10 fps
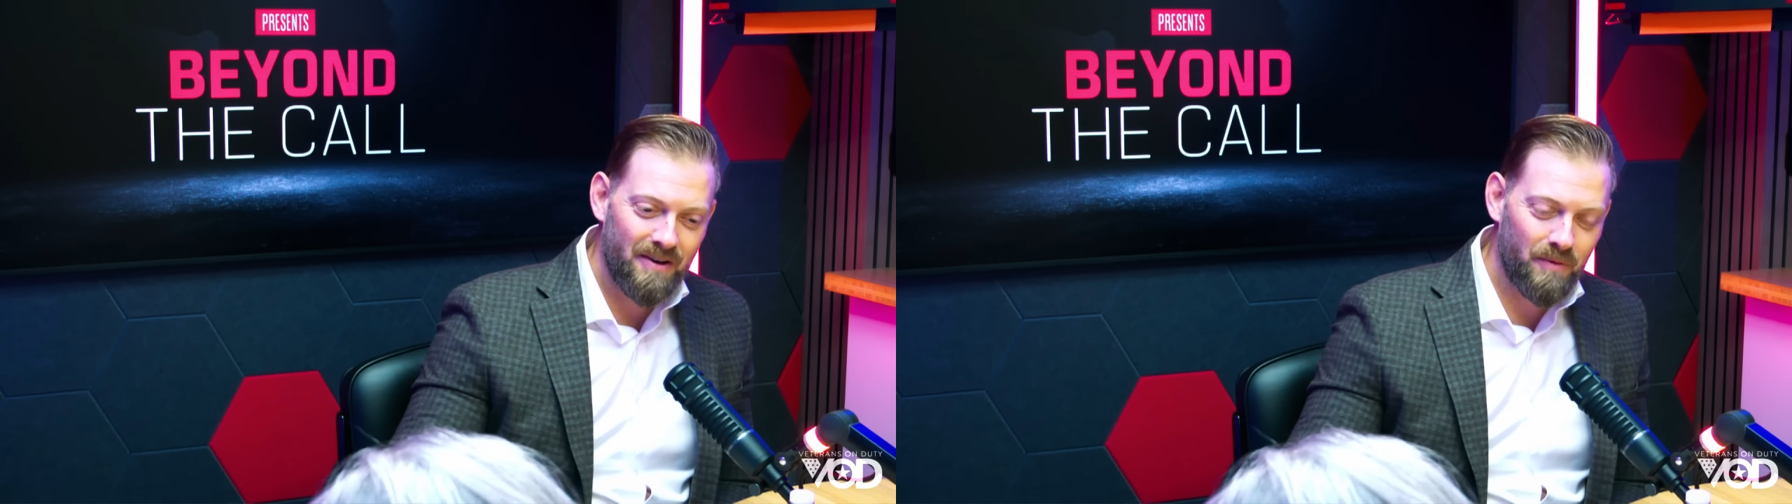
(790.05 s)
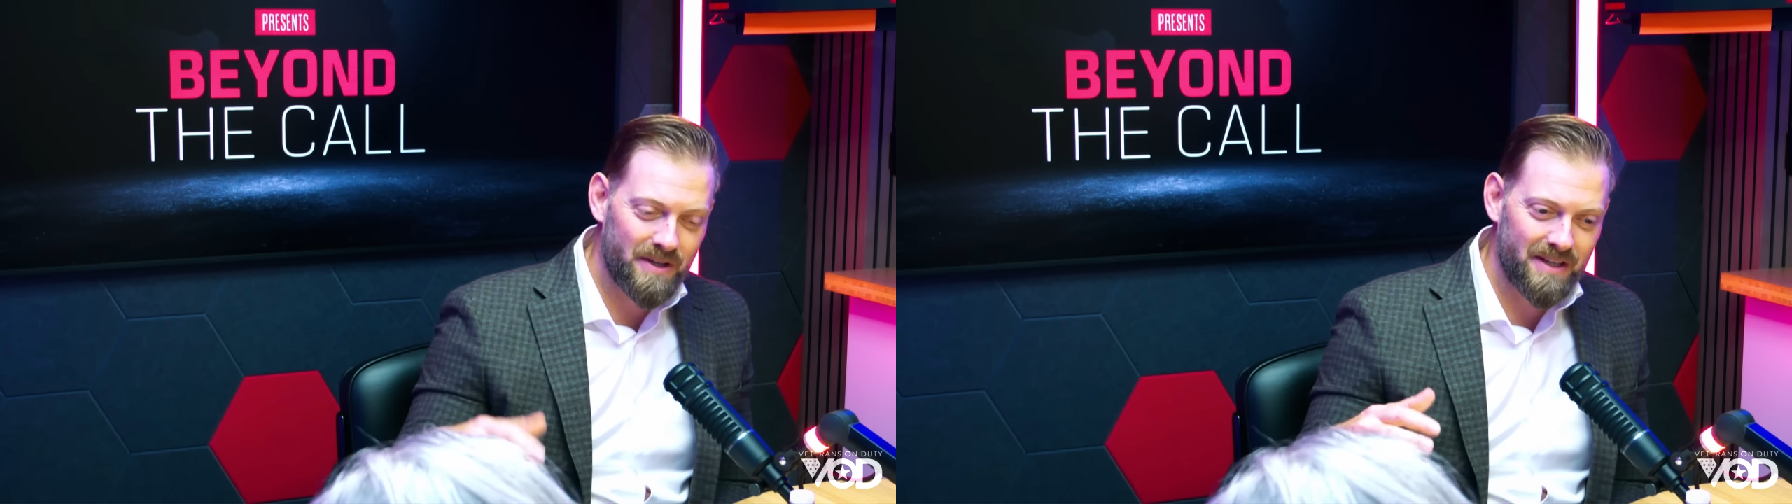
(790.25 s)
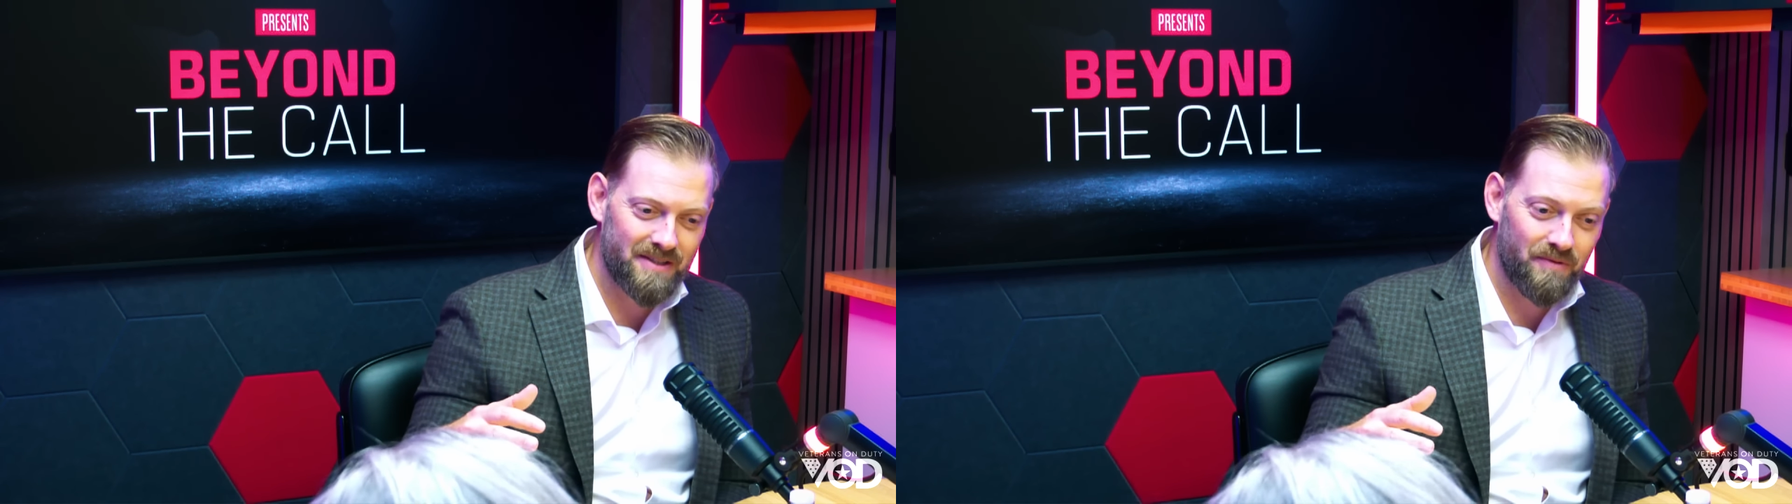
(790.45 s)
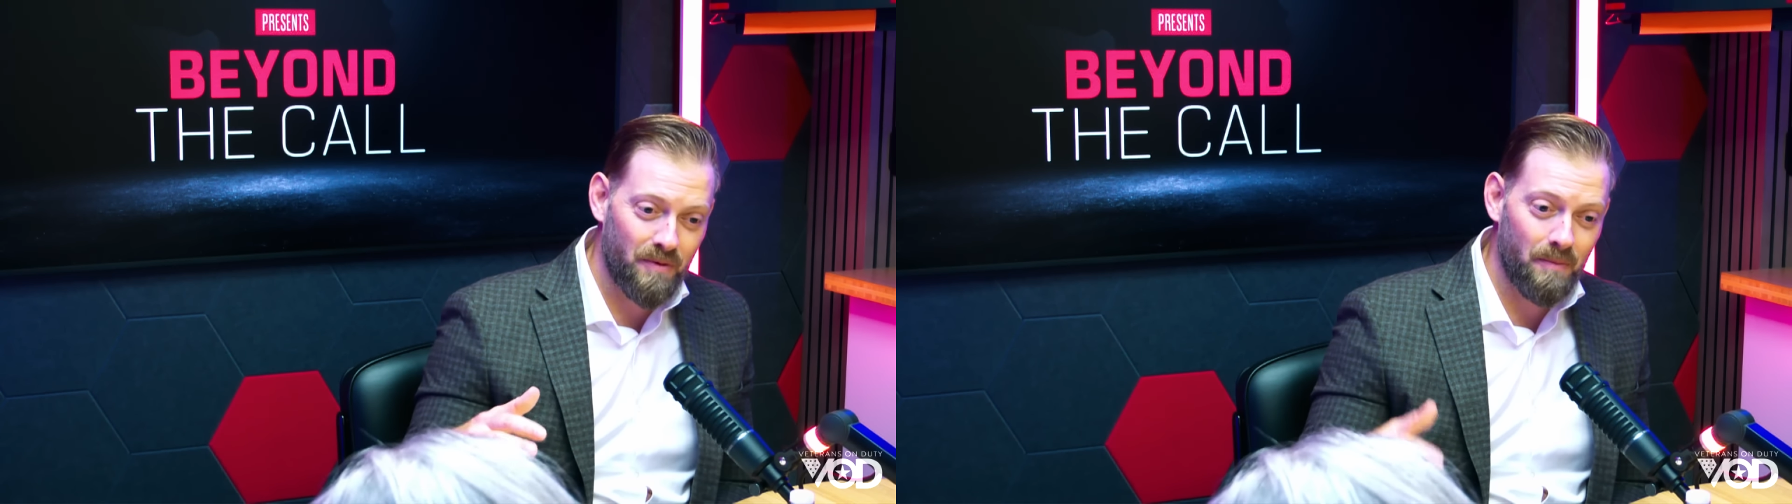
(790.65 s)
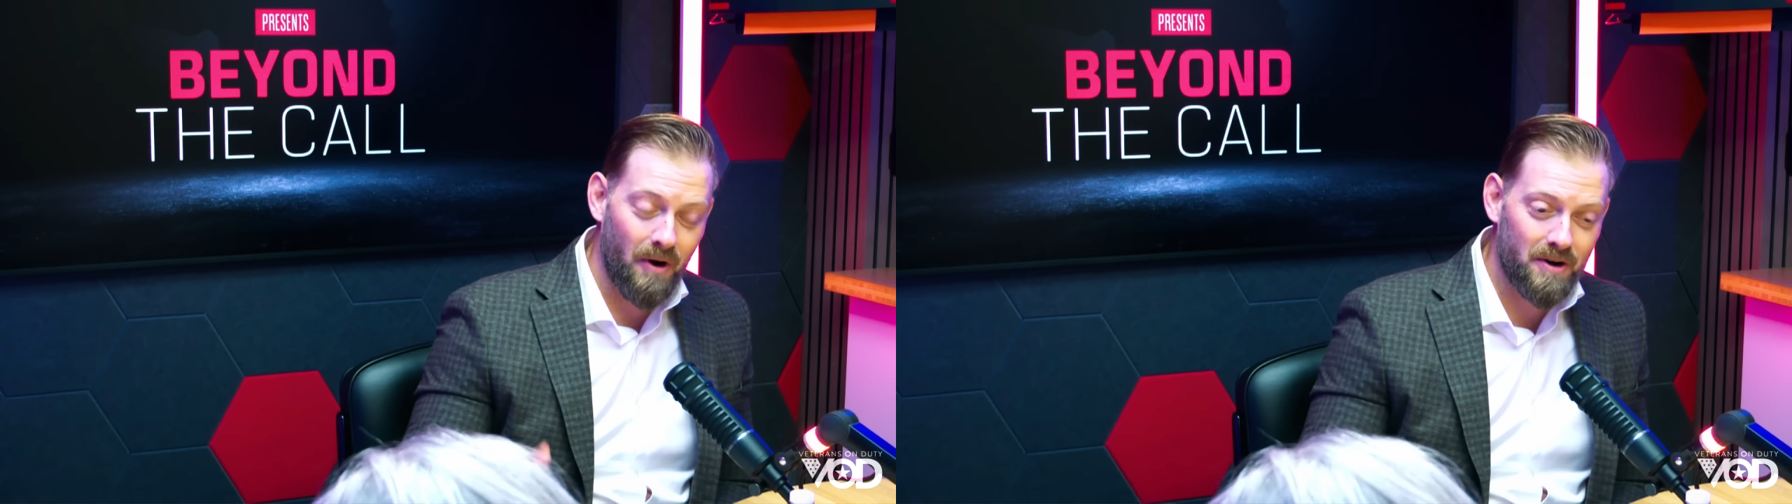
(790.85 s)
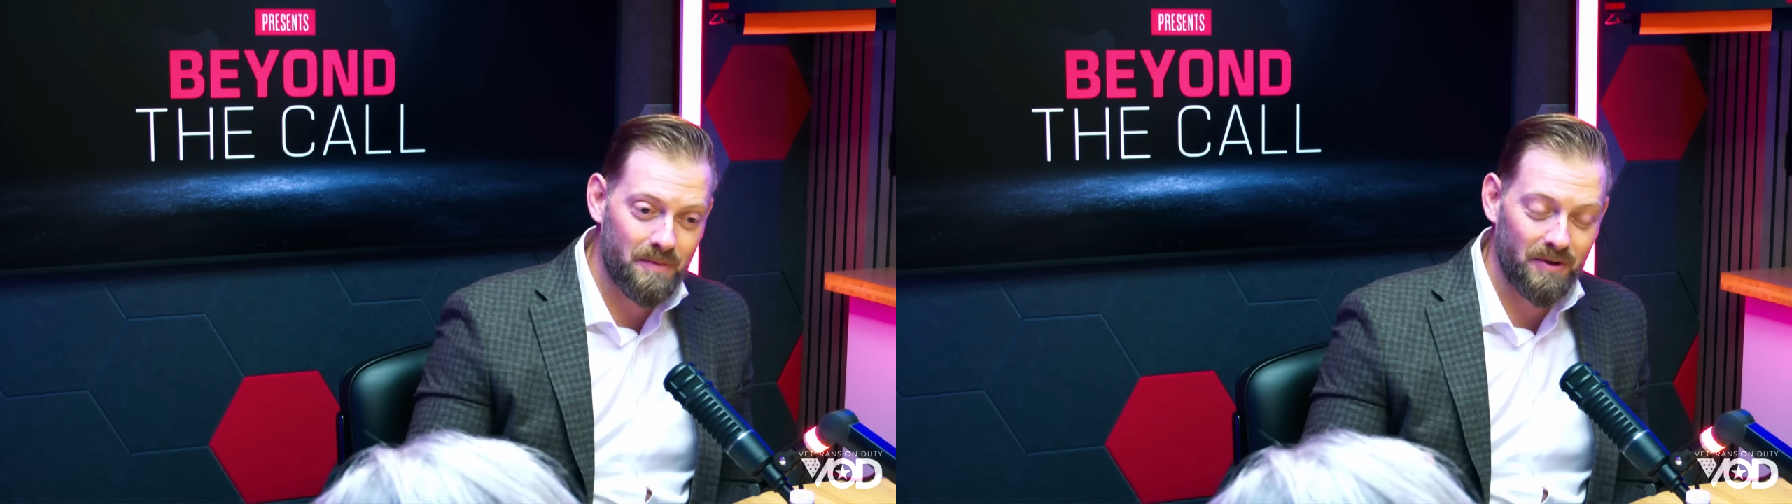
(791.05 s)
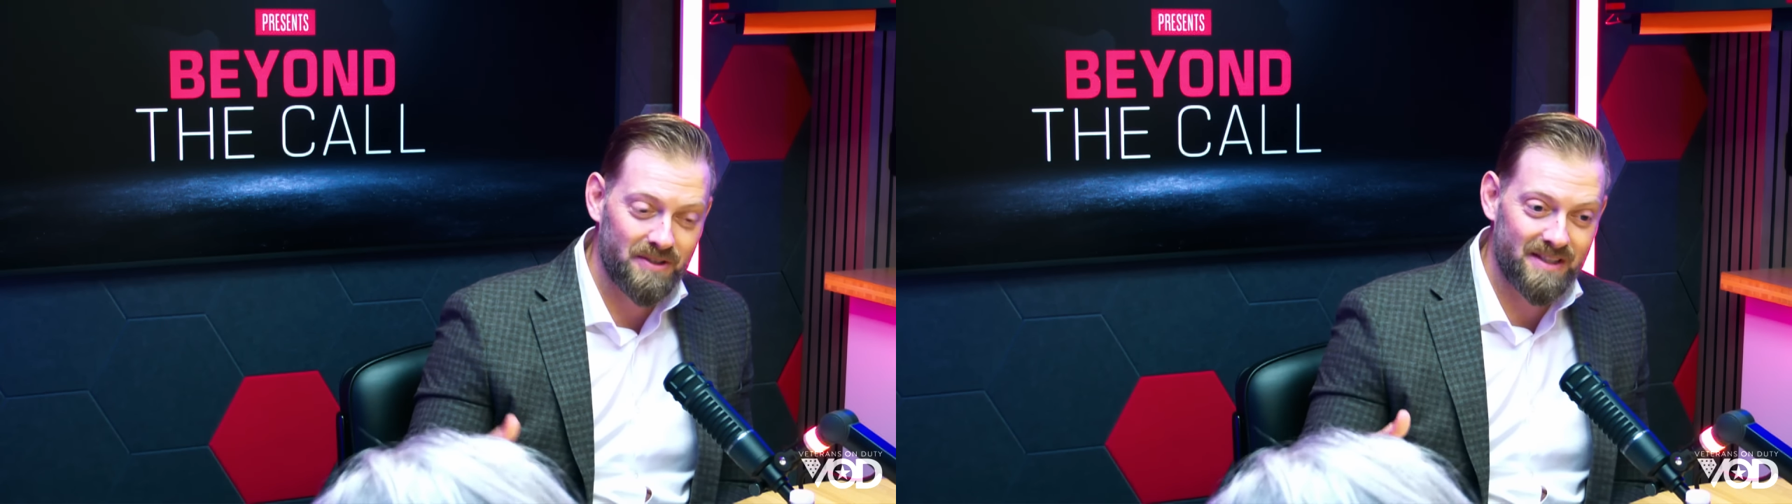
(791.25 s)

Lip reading: which is remarkable.